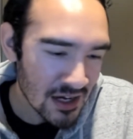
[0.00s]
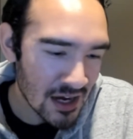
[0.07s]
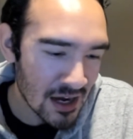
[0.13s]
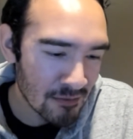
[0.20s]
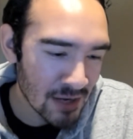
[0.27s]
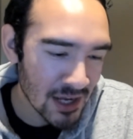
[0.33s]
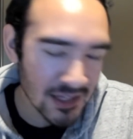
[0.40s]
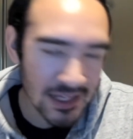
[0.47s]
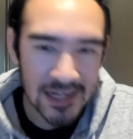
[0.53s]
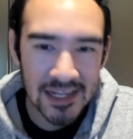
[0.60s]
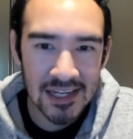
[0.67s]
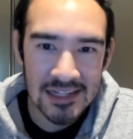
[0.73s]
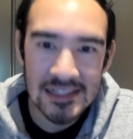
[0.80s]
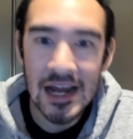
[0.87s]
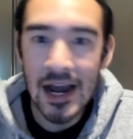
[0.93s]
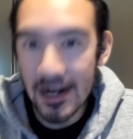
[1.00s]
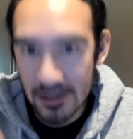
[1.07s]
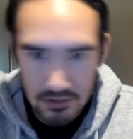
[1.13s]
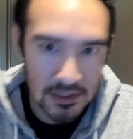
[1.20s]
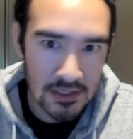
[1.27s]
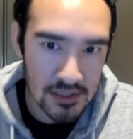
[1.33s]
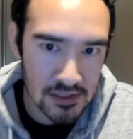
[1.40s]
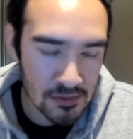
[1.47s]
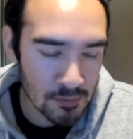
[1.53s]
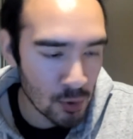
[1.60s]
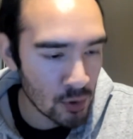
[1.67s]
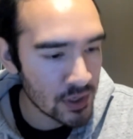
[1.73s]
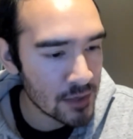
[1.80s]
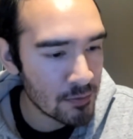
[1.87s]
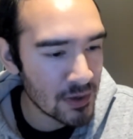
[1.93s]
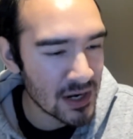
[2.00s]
I'm not like entirely disappointed,